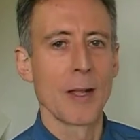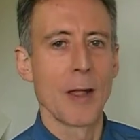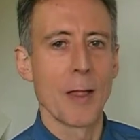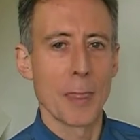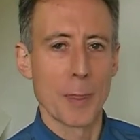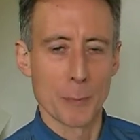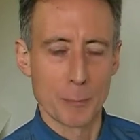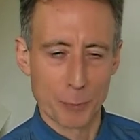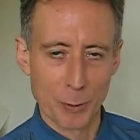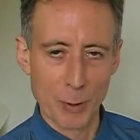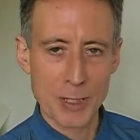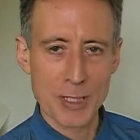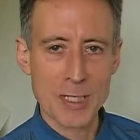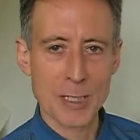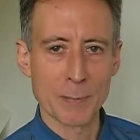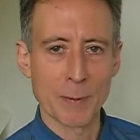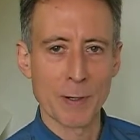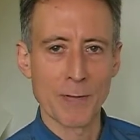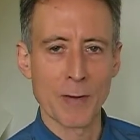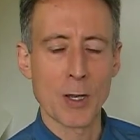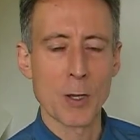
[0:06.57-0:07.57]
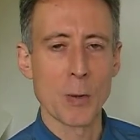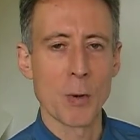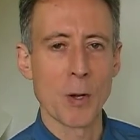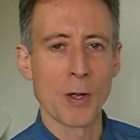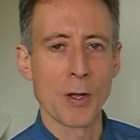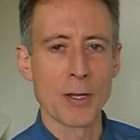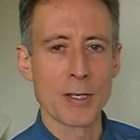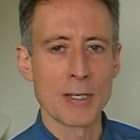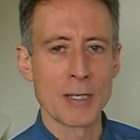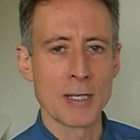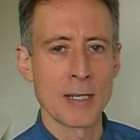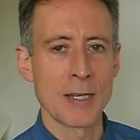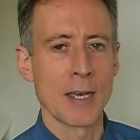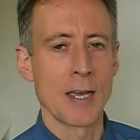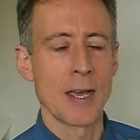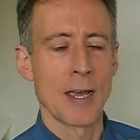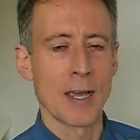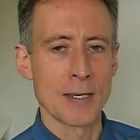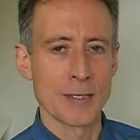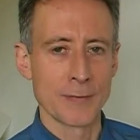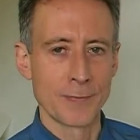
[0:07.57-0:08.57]
The principle of equality
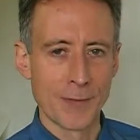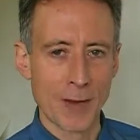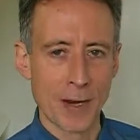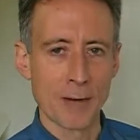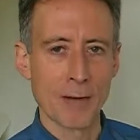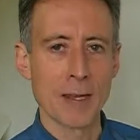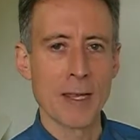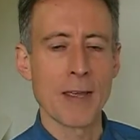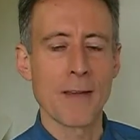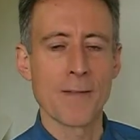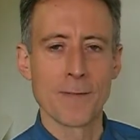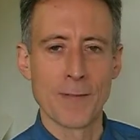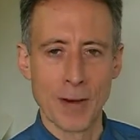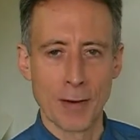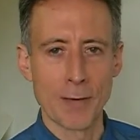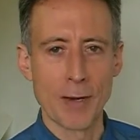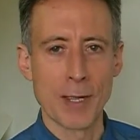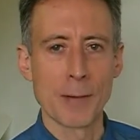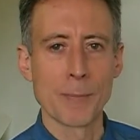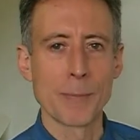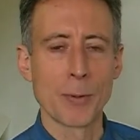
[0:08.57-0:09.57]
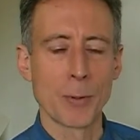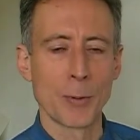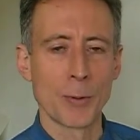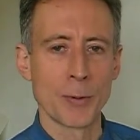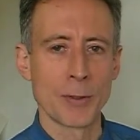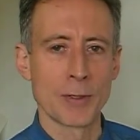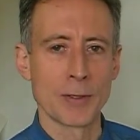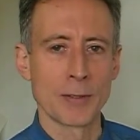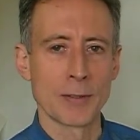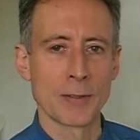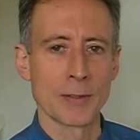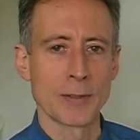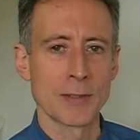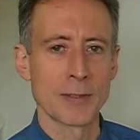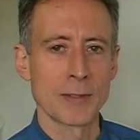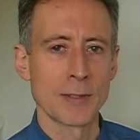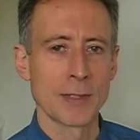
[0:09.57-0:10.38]
is very, very important.